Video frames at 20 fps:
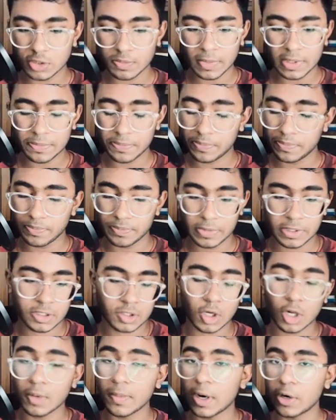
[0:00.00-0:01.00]
but it's
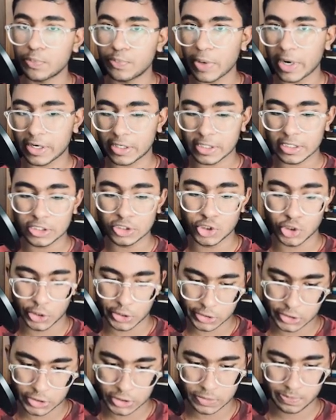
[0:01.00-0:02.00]
all about practical
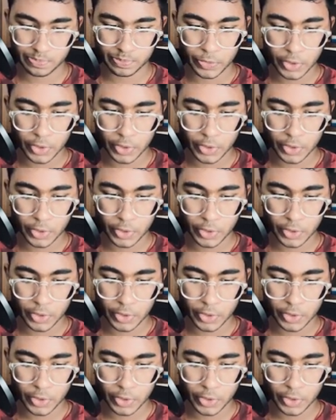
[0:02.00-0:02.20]
choice.